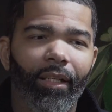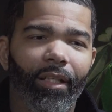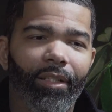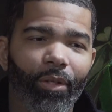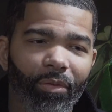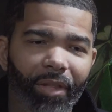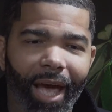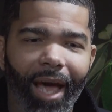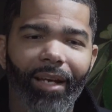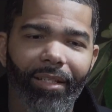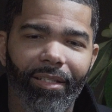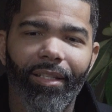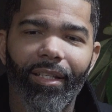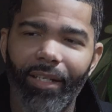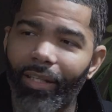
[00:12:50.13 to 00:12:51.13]
And so that
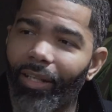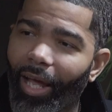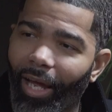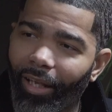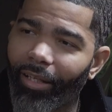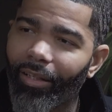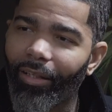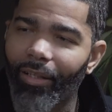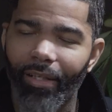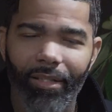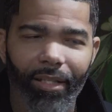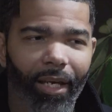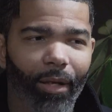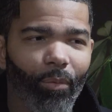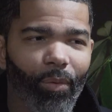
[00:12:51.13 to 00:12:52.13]
is the delay, is
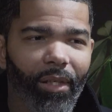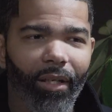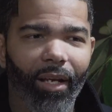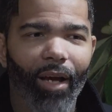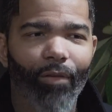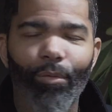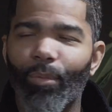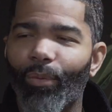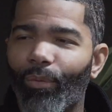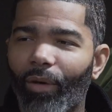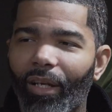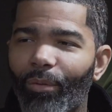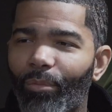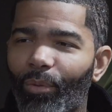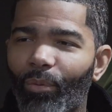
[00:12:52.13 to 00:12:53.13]
that we could have a
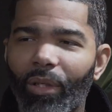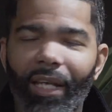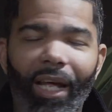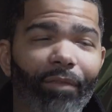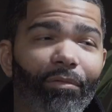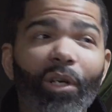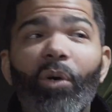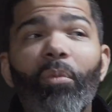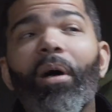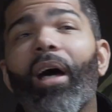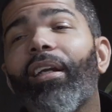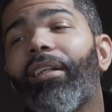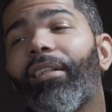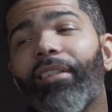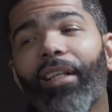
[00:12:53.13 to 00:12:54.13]
parade, but we'd have
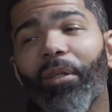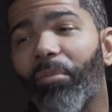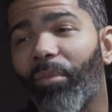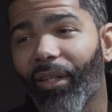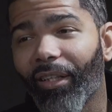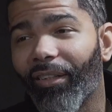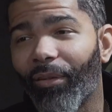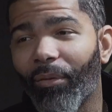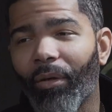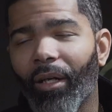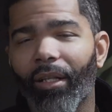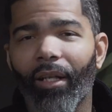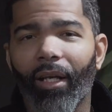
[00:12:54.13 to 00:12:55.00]
nobody to celebrate, right?